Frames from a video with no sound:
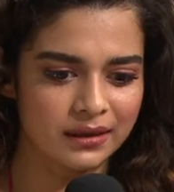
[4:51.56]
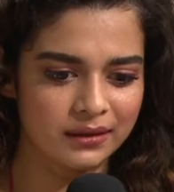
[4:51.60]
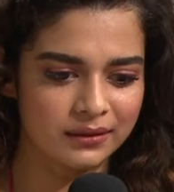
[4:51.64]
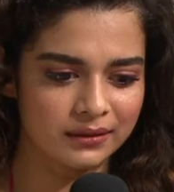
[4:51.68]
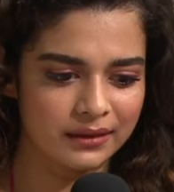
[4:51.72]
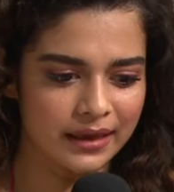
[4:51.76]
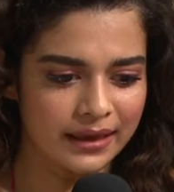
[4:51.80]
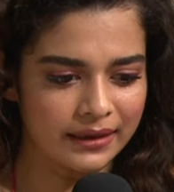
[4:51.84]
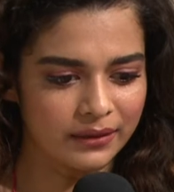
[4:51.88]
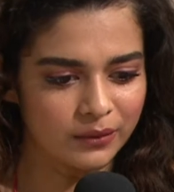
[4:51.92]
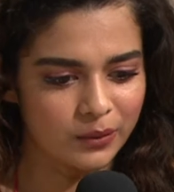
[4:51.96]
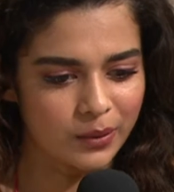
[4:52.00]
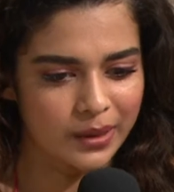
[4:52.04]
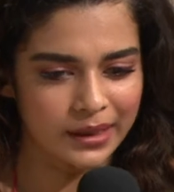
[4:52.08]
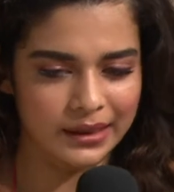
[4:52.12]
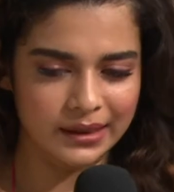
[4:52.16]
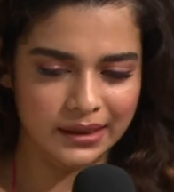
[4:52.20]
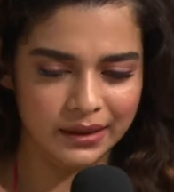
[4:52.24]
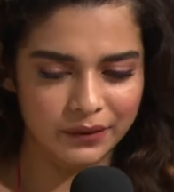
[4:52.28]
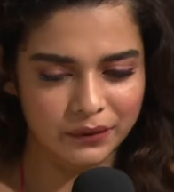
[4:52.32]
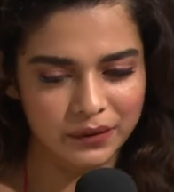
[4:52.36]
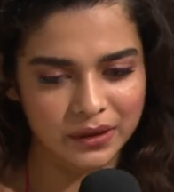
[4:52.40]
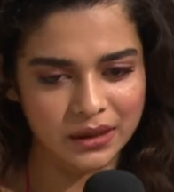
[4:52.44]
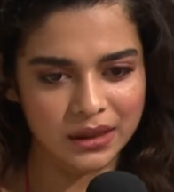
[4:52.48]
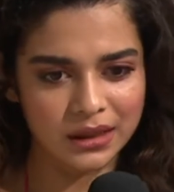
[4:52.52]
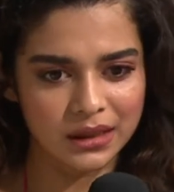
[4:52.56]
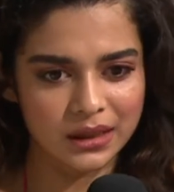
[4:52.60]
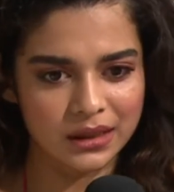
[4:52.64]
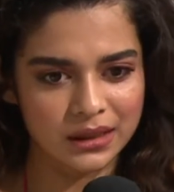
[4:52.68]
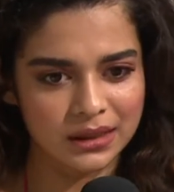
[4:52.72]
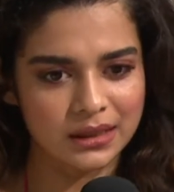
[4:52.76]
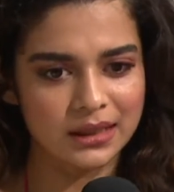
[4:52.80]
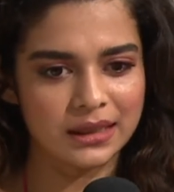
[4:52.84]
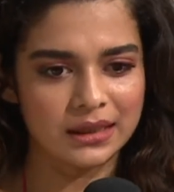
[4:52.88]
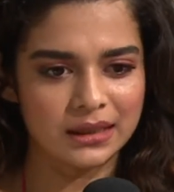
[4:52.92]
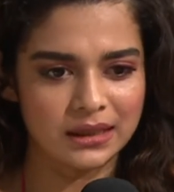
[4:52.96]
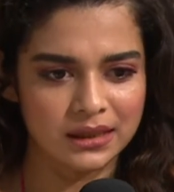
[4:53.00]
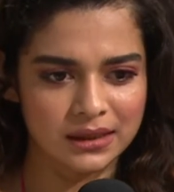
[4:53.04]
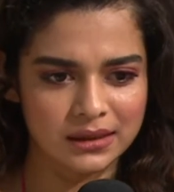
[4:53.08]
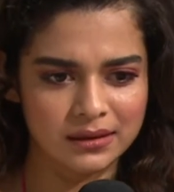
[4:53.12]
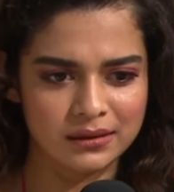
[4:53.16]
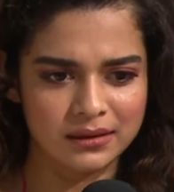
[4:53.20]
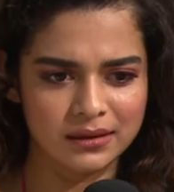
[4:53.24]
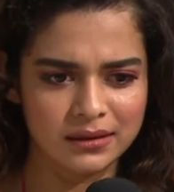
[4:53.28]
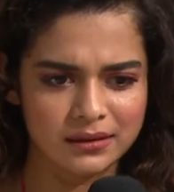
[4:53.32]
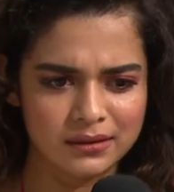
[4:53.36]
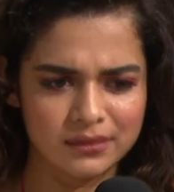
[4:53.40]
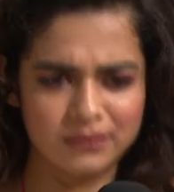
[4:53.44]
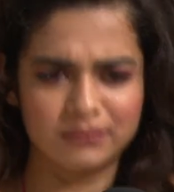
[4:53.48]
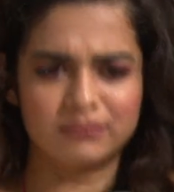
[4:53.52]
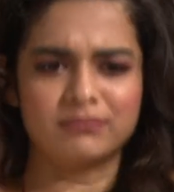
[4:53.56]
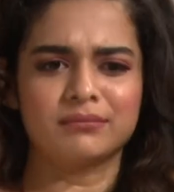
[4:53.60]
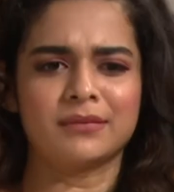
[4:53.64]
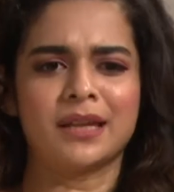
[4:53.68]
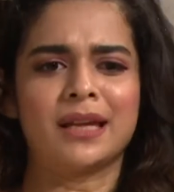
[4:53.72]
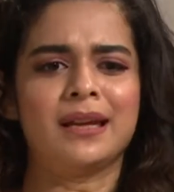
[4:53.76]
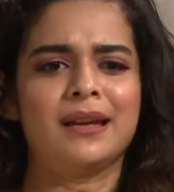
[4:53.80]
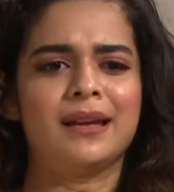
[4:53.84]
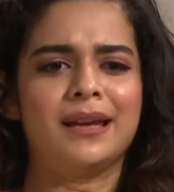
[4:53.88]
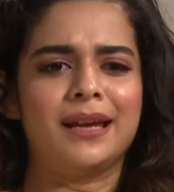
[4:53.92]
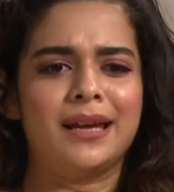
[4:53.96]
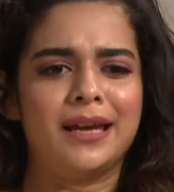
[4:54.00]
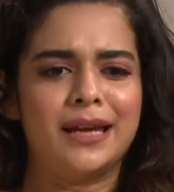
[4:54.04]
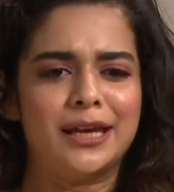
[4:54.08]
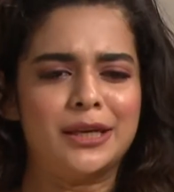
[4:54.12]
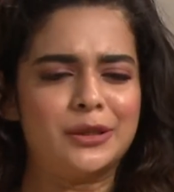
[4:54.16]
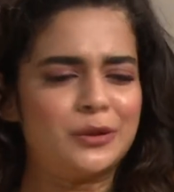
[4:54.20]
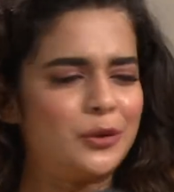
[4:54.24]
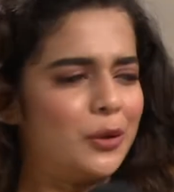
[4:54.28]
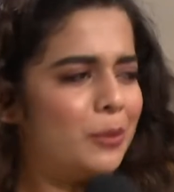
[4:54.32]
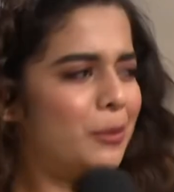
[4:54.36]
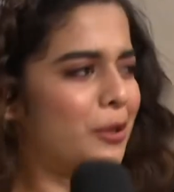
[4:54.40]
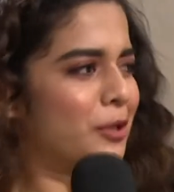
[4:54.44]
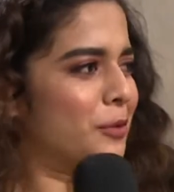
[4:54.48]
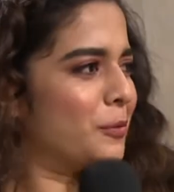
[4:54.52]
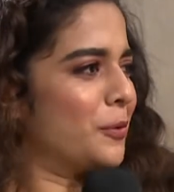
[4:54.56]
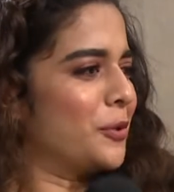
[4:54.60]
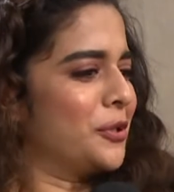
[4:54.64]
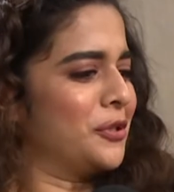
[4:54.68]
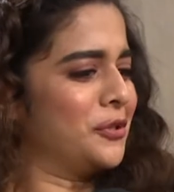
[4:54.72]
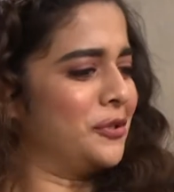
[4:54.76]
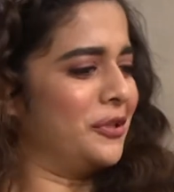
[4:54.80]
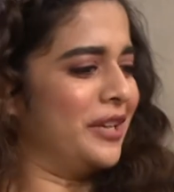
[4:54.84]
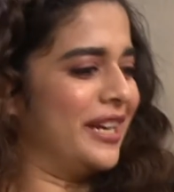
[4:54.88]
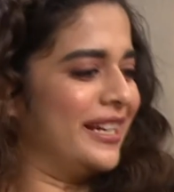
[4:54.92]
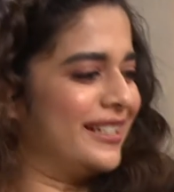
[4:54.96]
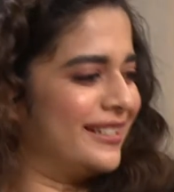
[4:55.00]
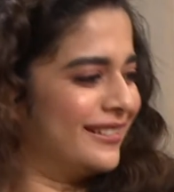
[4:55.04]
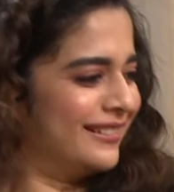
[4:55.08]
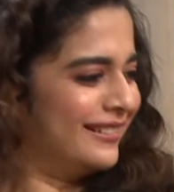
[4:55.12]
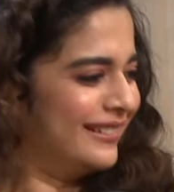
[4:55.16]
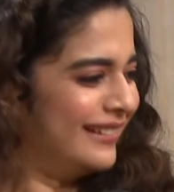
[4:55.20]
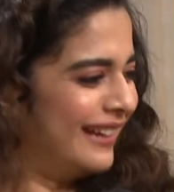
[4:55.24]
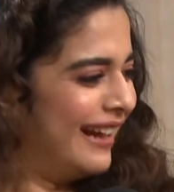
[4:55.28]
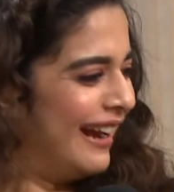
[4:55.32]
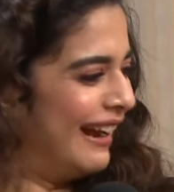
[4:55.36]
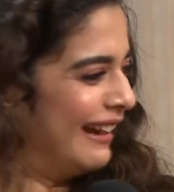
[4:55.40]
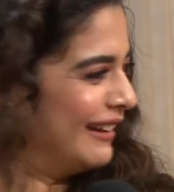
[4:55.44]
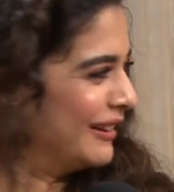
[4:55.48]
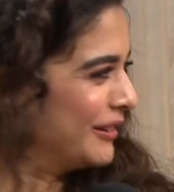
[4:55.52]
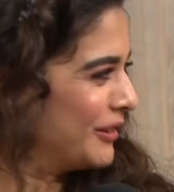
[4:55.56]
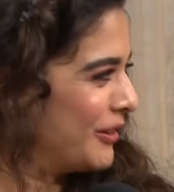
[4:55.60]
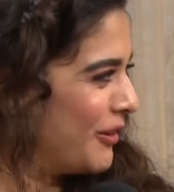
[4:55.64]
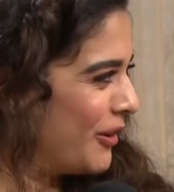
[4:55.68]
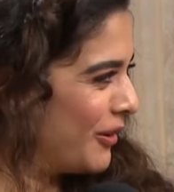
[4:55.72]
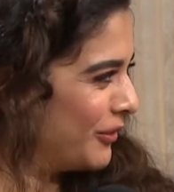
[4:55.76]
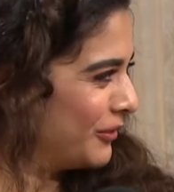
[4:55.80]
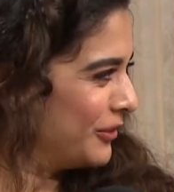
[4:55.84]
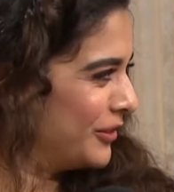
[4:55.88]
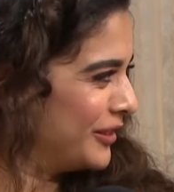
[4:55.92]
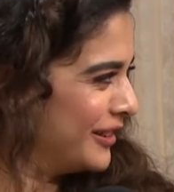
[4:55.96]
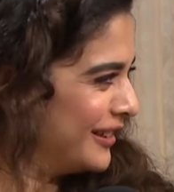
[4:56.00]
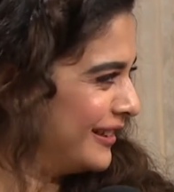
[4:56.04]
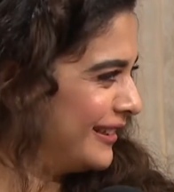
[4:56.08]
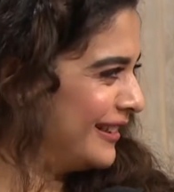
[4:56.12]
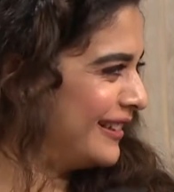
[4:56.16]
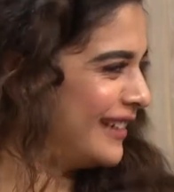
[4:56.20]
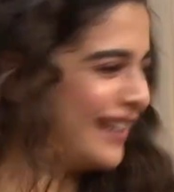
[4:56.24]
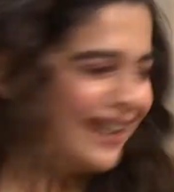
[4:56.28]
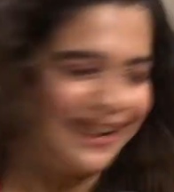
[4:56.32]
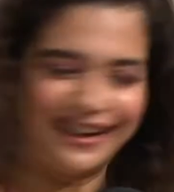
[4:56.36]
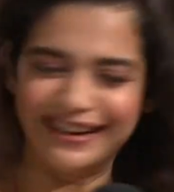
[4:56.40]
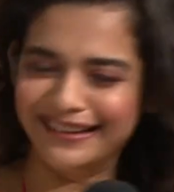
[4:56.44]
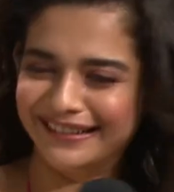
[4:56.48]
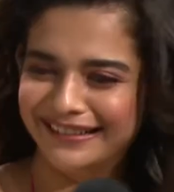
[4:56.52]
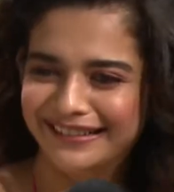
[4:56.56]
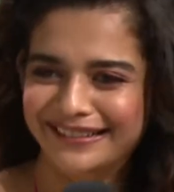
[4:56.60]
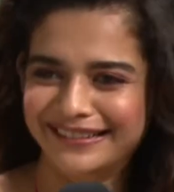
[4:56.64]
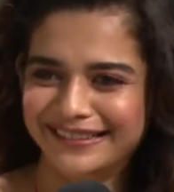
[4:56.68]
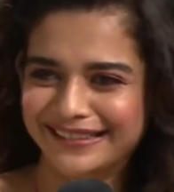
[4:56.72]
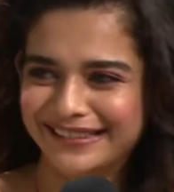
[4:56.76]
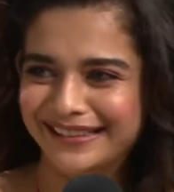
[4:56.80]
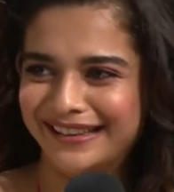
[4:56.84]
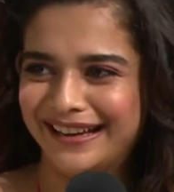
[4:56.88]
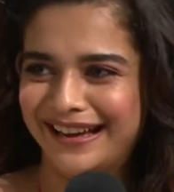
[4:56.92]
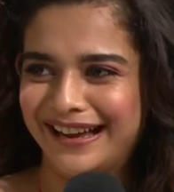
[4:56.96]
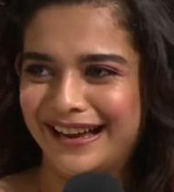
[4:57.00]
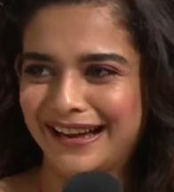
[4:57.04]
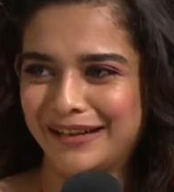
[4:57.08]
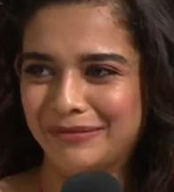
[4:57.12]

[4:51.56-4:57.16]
like quite evident that he's so much more straighter and confident and